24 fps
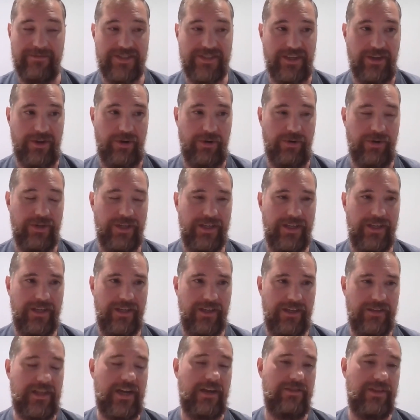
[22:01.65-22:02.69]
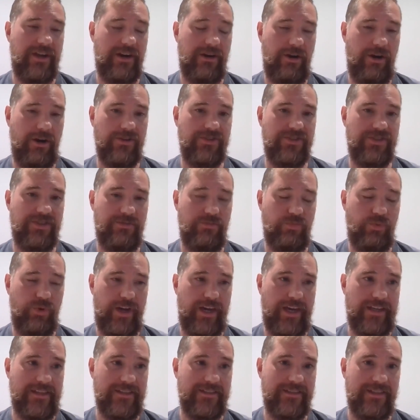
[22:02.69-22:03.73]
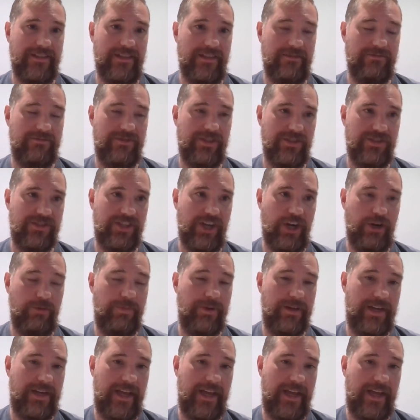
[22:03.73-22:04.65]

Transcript: So there are some ways to scope it